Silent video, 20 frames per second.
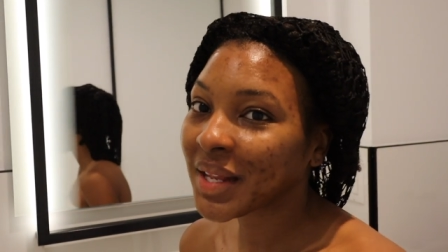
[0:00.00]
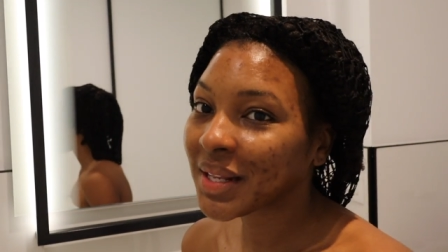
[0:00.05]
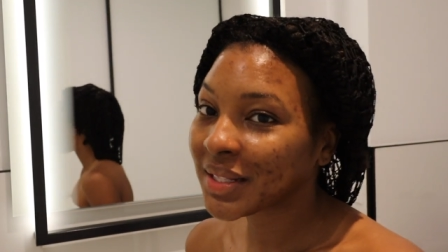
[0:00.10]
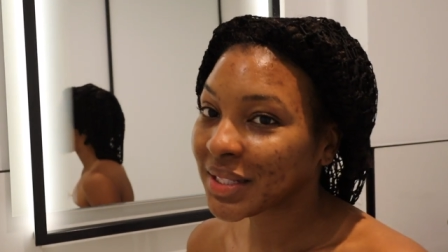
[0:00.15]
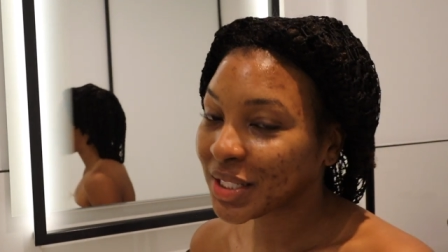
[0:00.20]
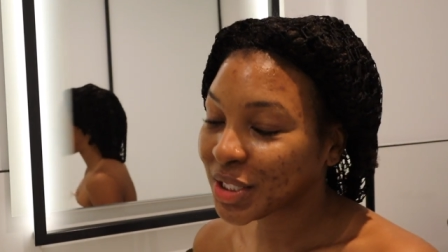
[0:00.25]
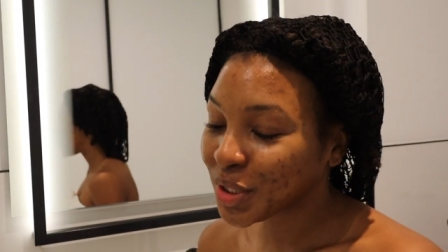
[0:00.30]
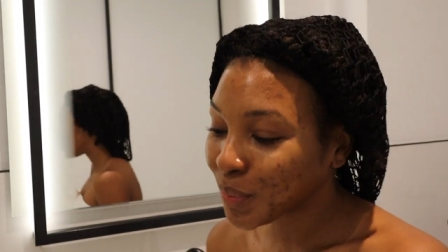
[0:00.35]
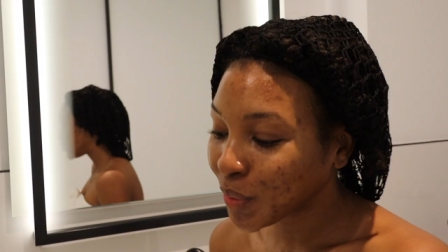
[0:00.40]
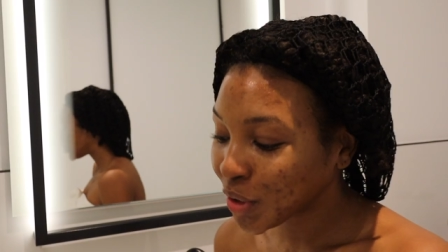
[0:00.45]

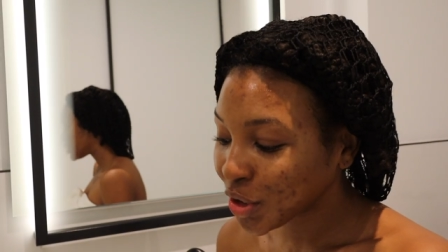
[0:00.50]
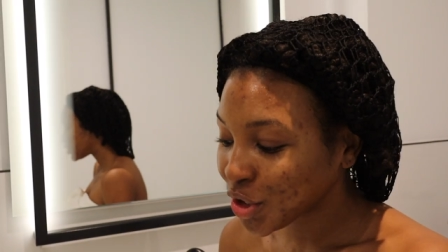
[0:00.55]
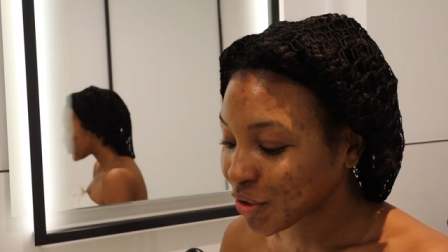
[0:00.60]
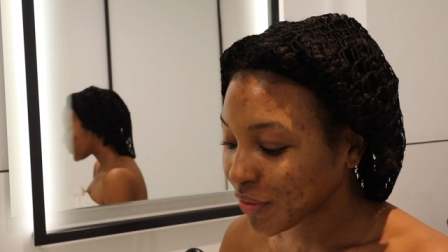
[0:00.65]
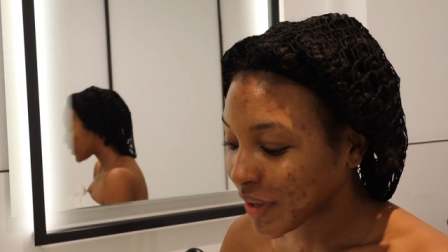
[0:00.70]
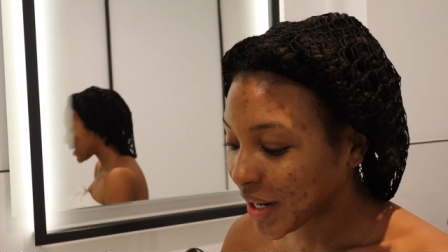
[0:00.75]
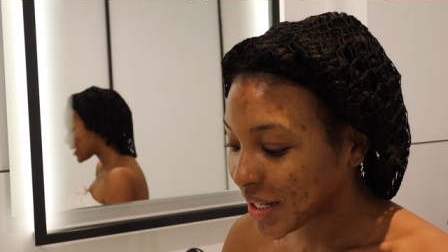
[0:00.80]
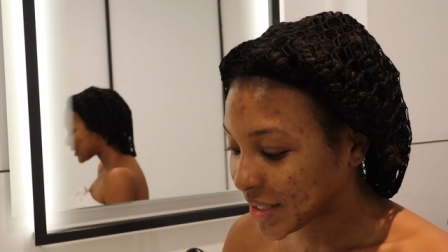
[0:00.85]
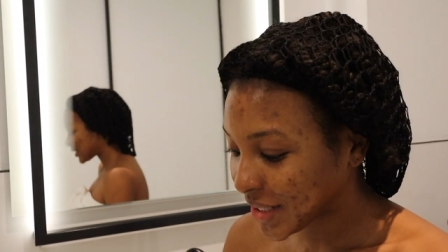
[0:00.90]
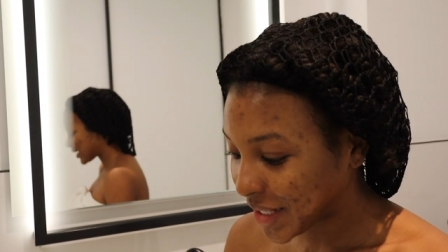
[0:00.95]
this
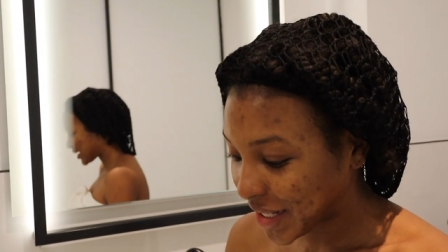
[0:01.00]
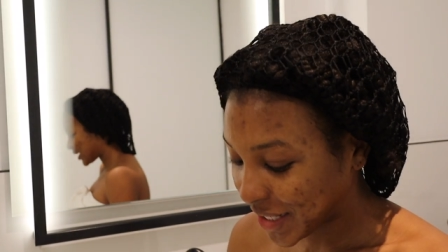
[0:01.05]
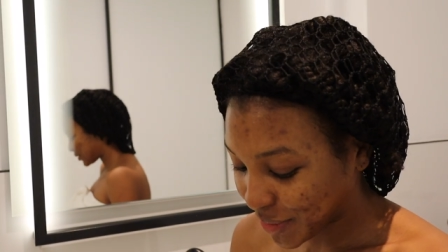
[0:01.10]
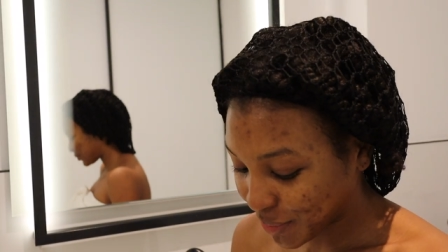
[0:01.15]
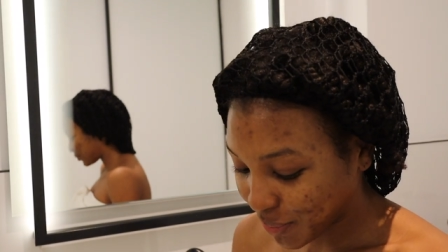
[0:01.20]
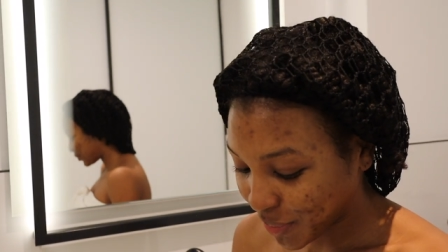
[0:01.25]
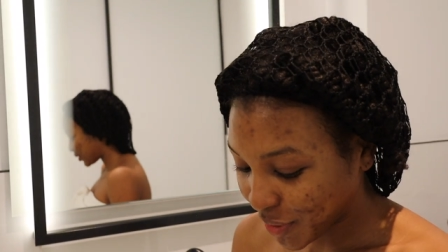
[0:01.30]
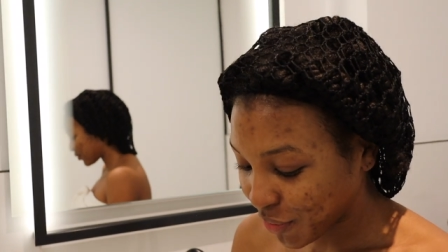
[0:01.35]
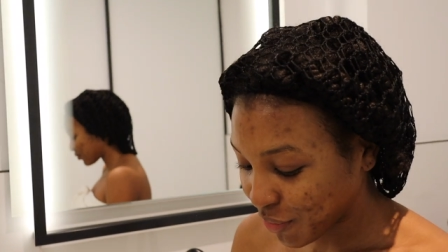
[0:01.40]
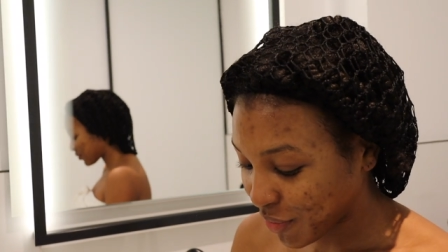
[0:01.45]
moisturizer
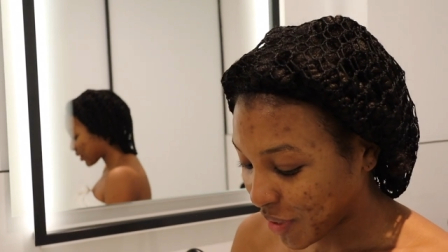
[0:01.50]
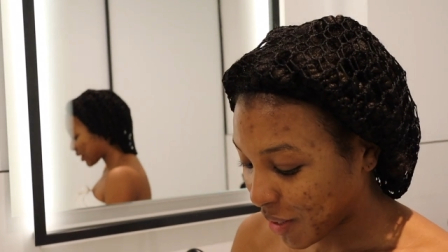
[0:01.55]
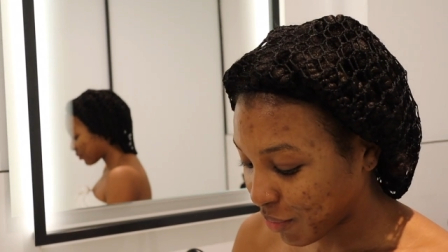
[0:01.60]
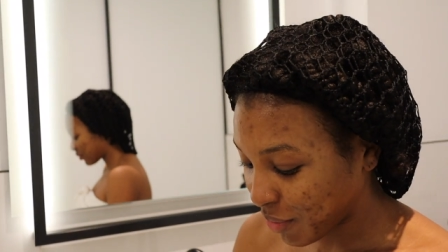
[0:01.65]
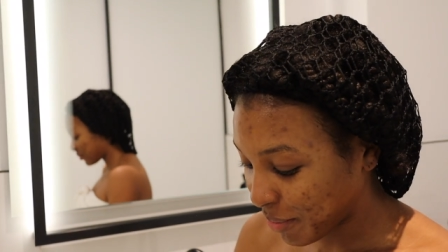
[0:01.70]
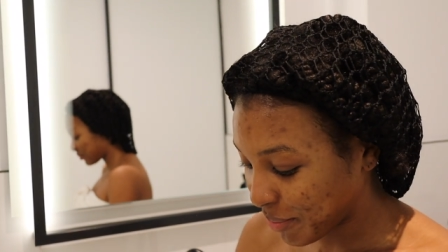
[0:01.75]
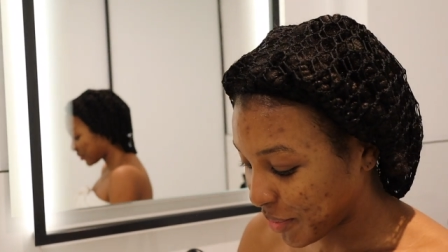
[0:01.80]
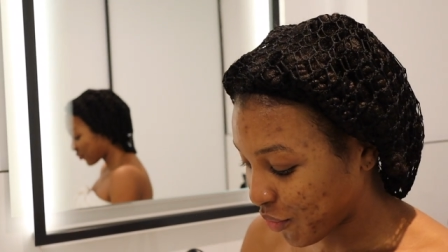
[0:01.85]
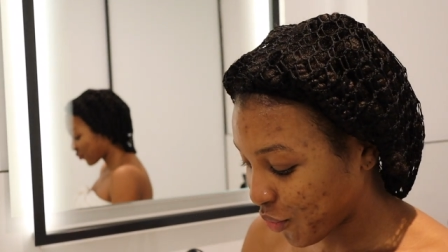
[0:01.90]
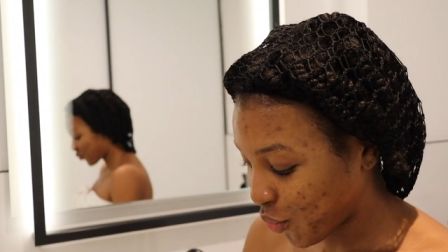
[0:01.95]
has been
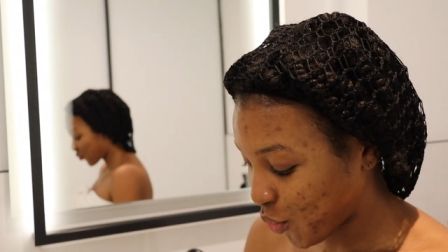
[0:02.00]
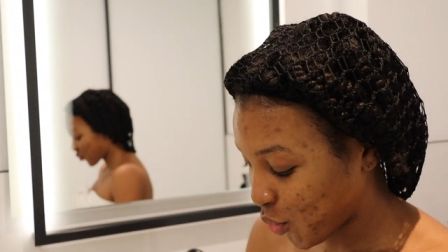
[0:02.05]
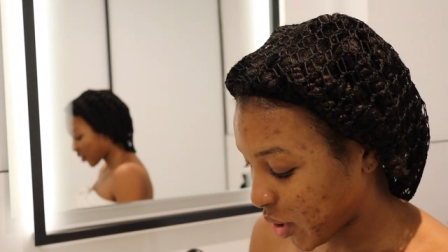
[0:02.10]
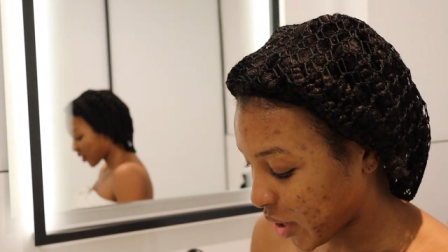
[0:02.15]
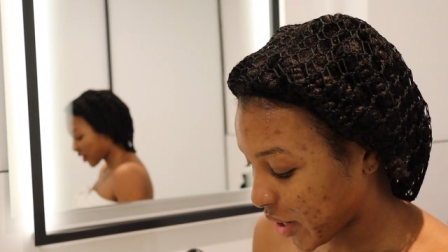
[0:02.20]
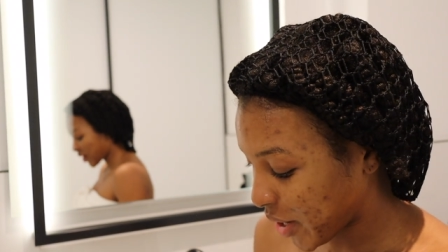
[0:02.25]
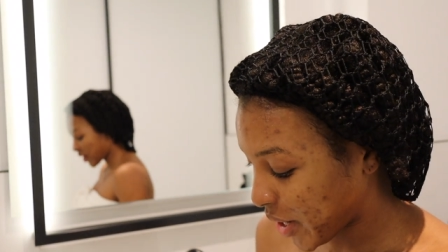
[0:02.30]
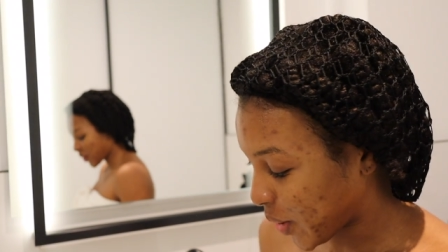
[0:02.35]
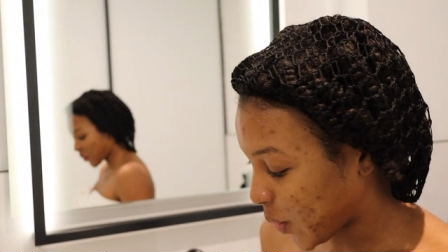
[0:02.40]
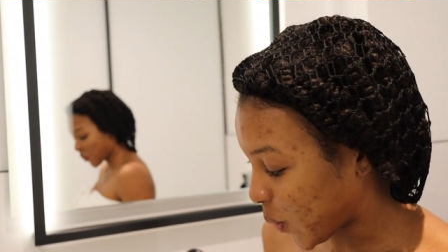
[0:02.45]
around with me
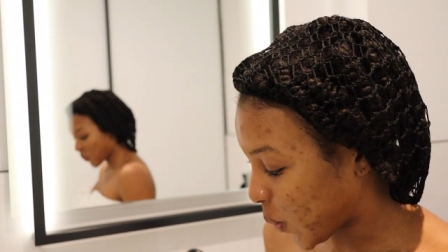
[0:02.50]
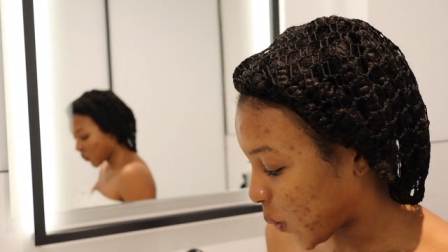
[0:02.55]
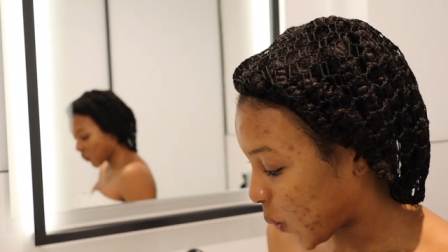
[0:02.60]
for a